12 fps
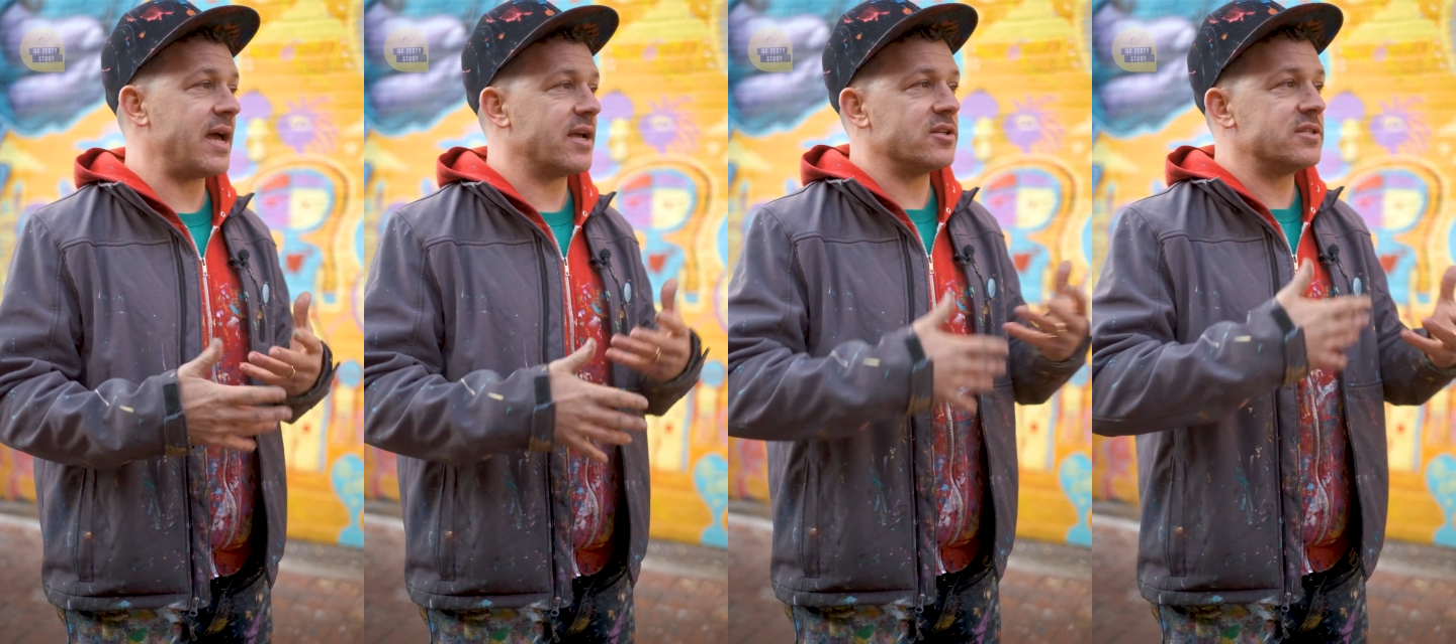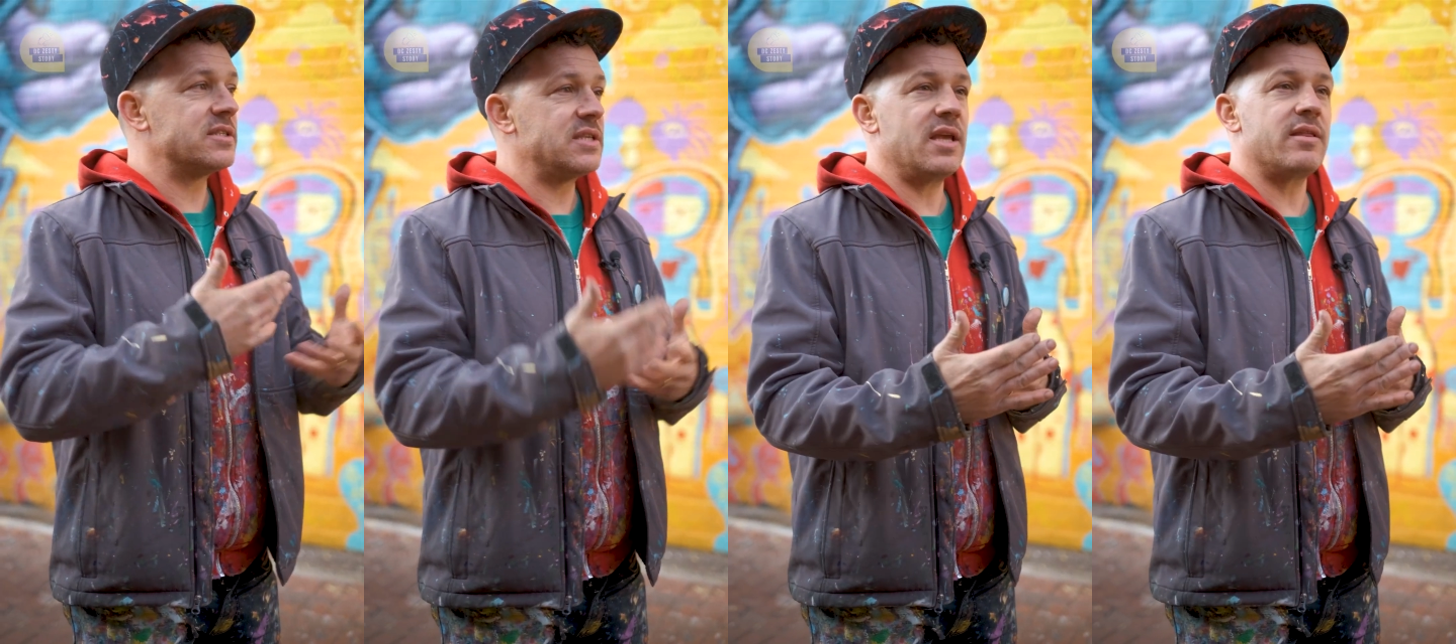I could
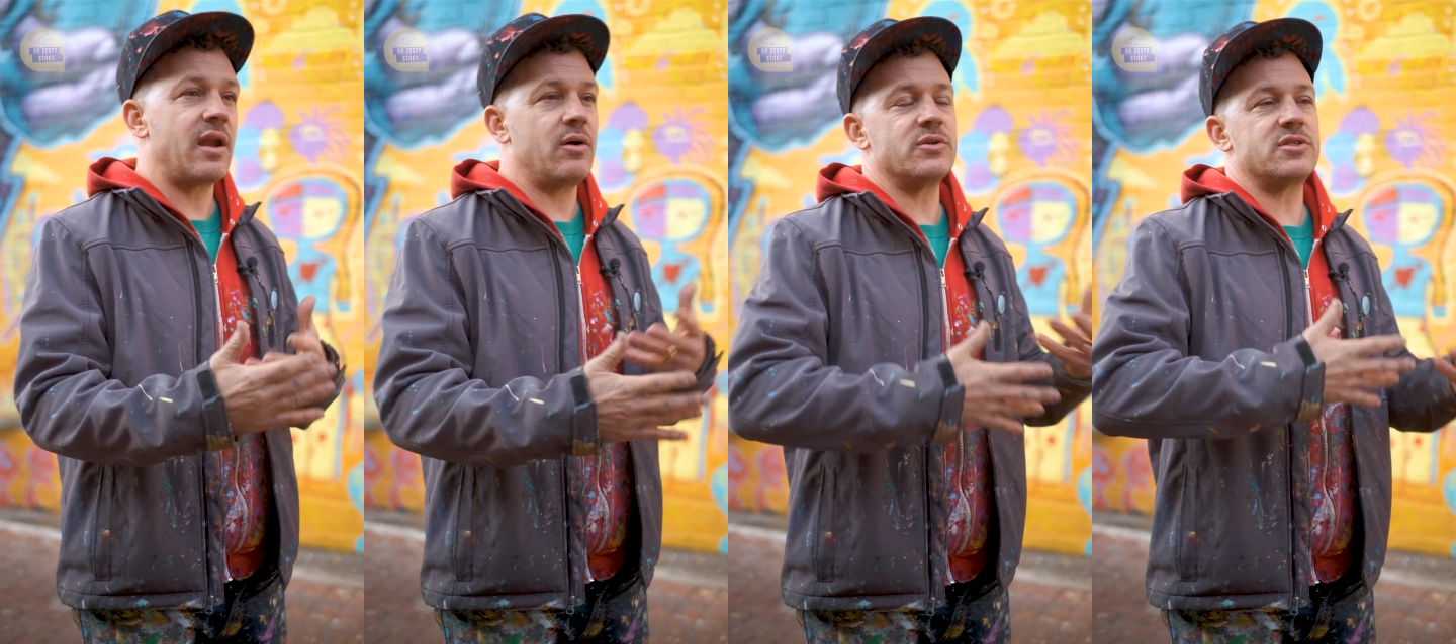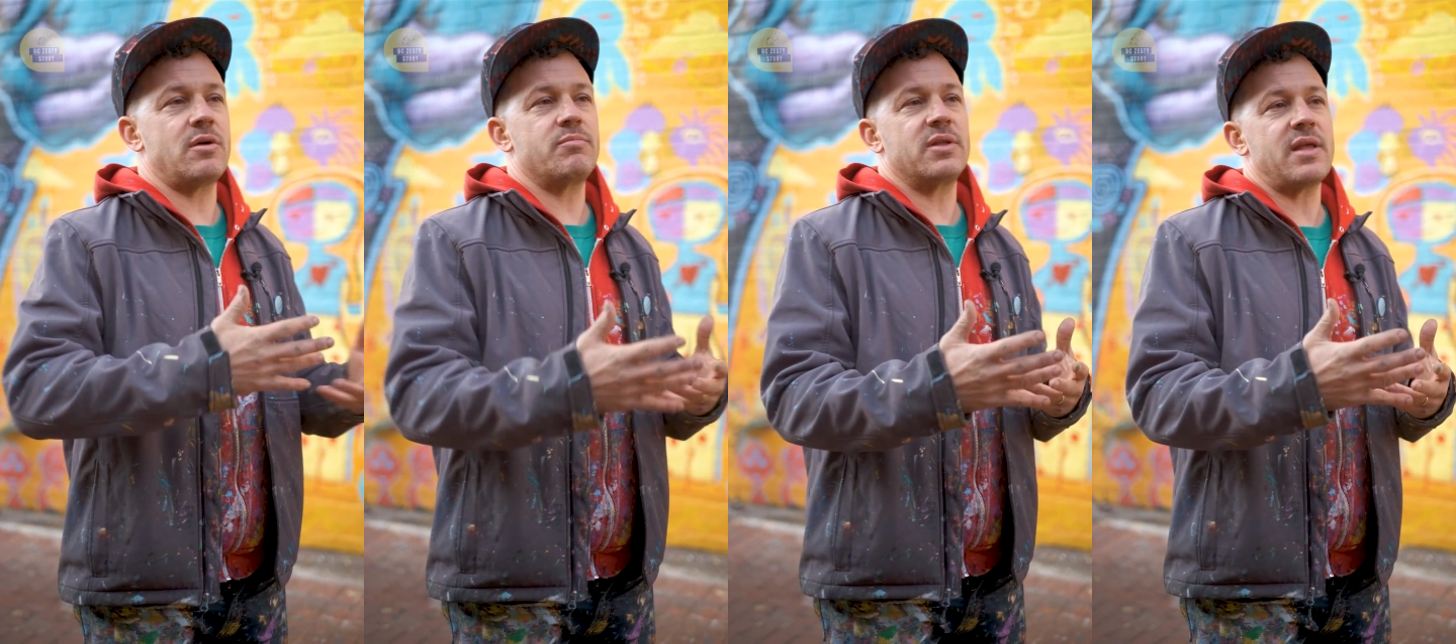see that it was
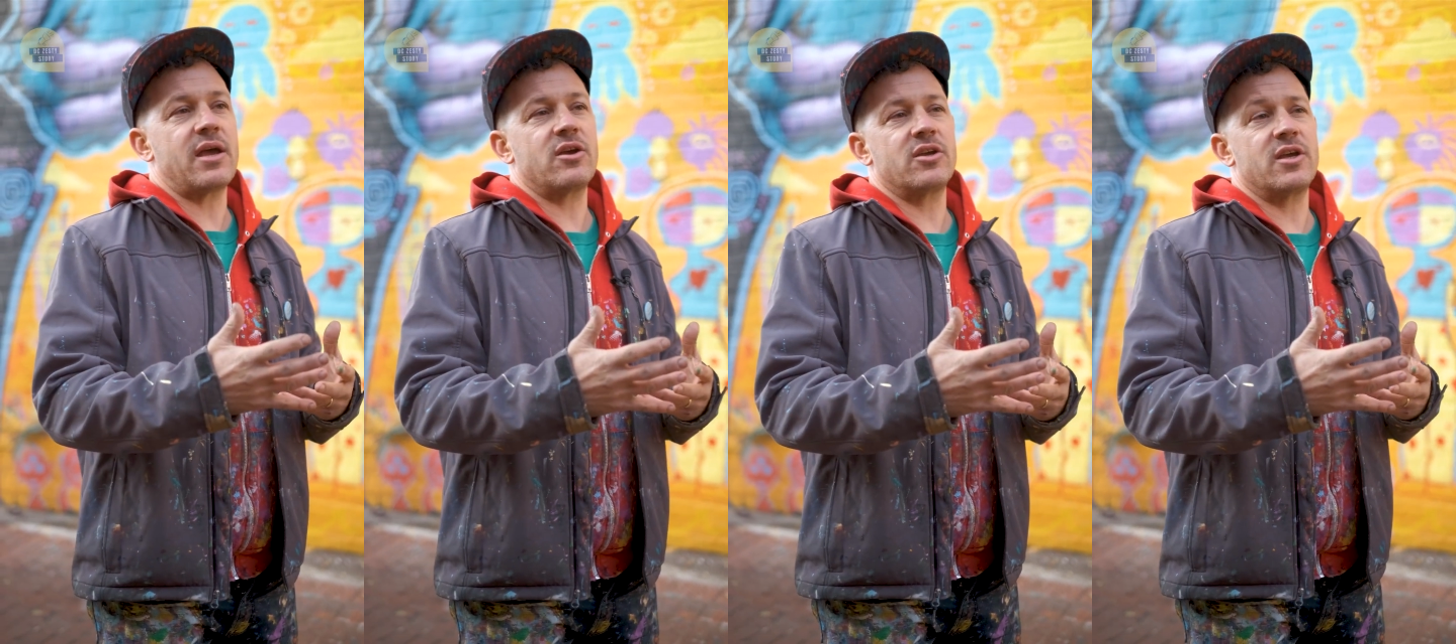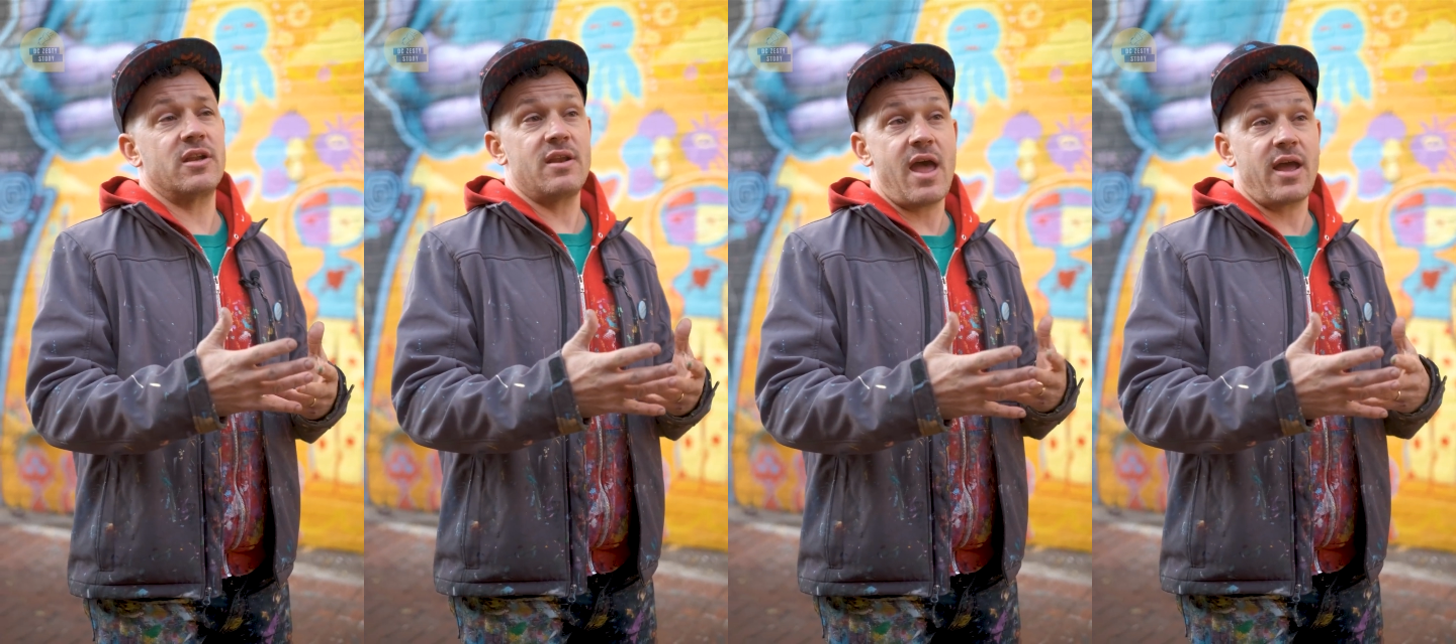something that could
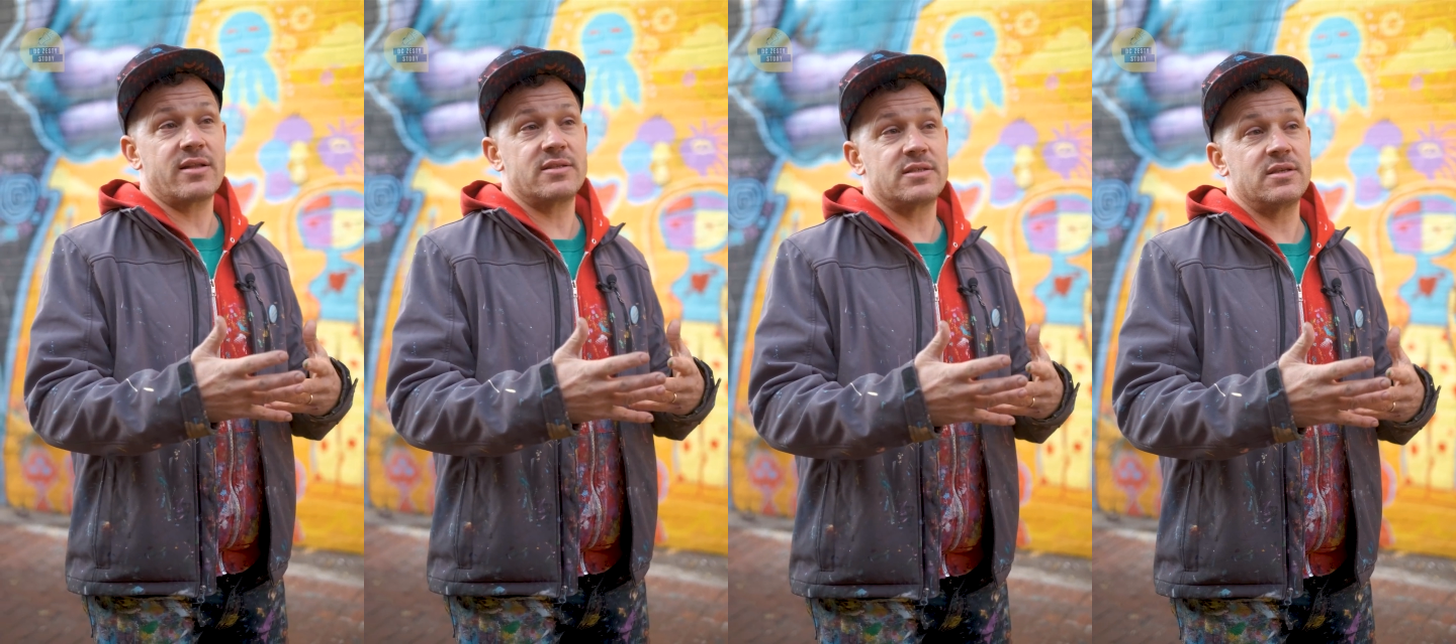connect